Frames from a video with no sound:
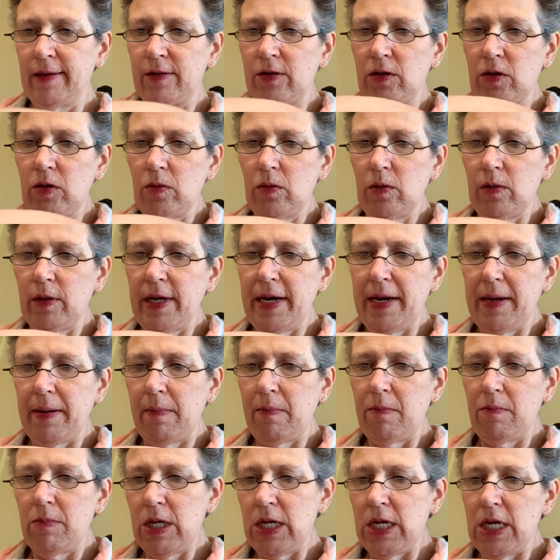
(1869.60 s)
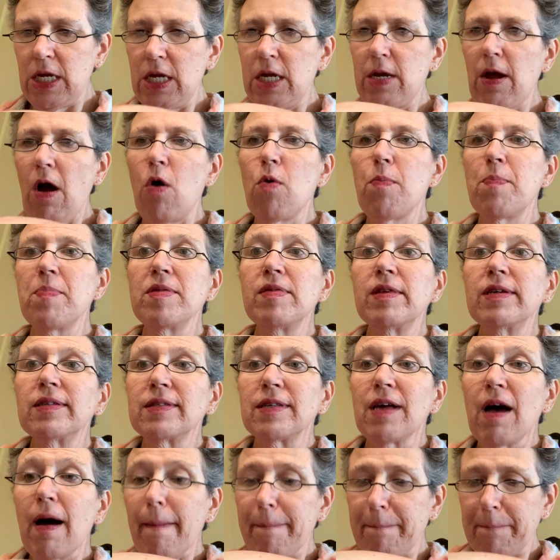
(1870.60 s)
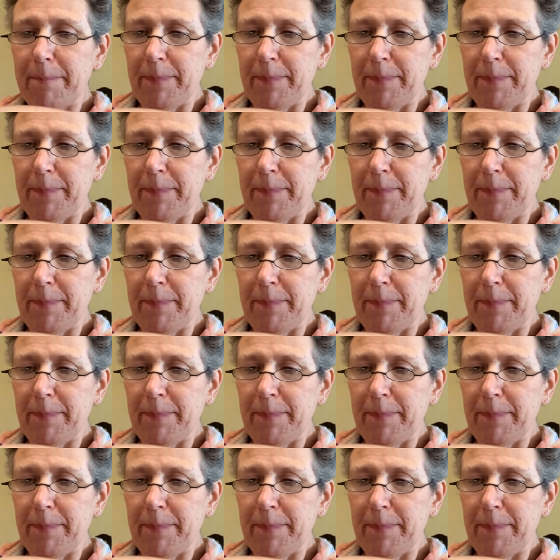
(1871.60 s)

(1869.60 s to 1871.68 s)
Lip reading: So let me open this up